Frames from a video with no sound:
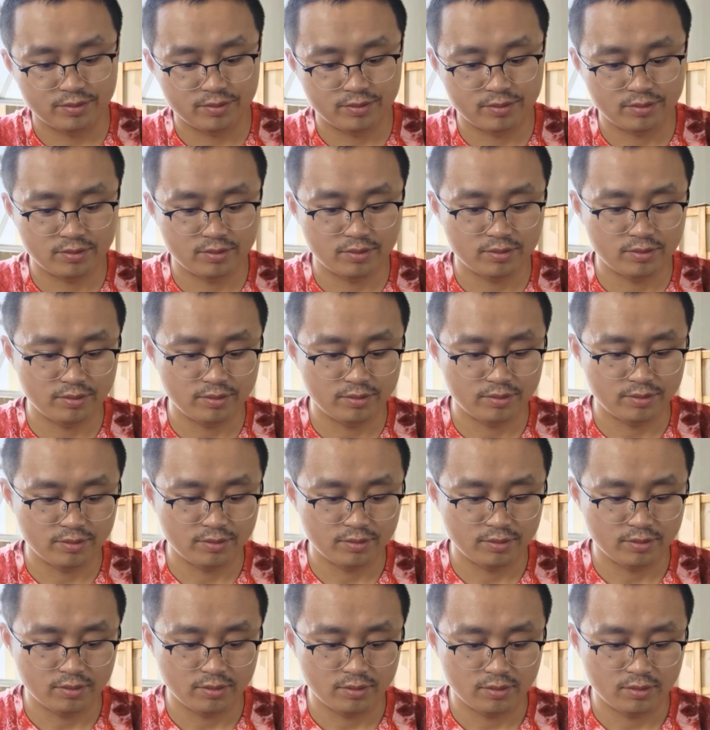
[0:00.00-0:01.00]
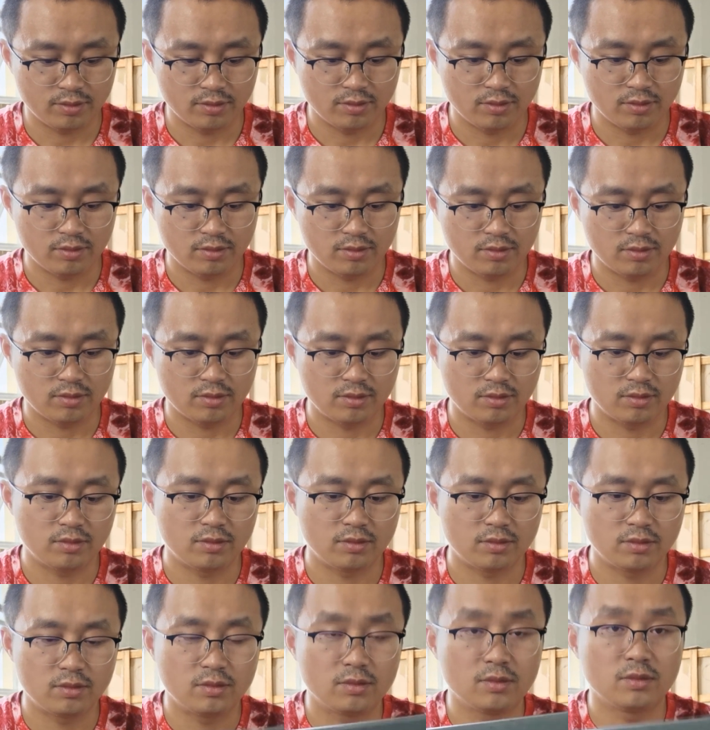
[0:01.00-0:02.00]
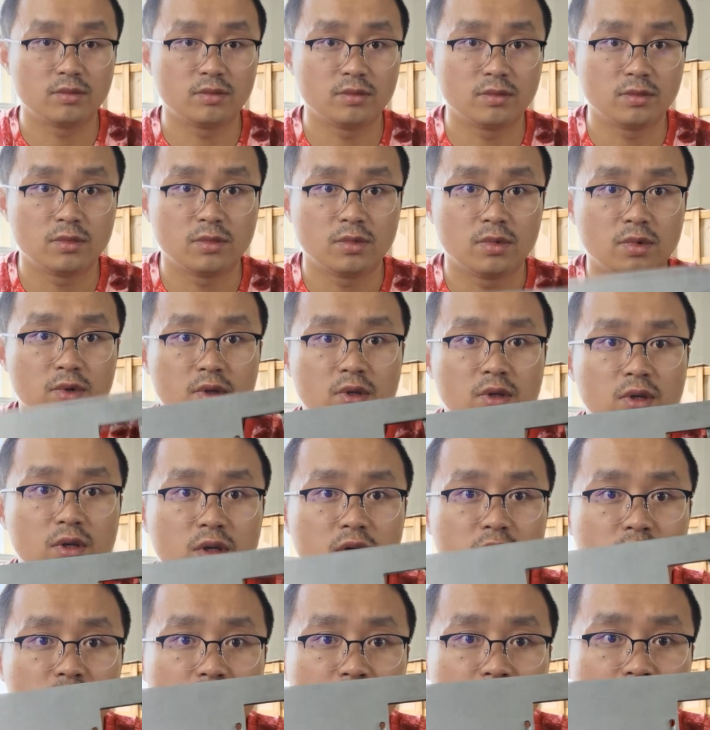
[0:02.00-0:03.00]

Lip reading: (no one is talking)